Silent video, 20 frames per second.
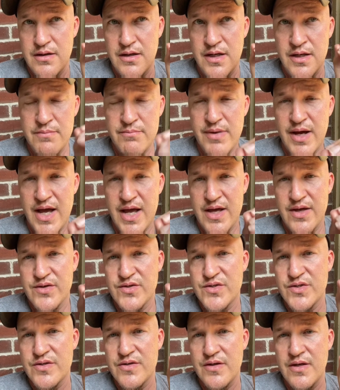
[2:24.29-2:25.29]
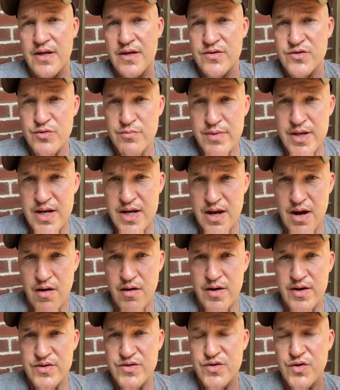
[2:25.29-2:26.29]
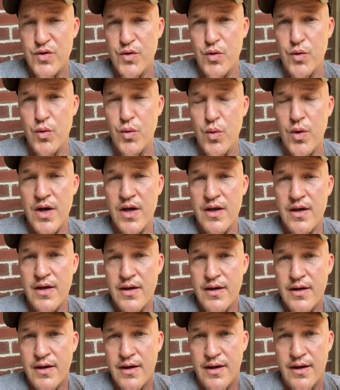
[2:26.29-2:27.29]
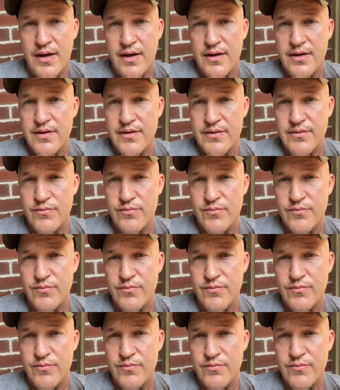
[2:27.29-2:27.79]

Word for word: unbiased intermediary to uh,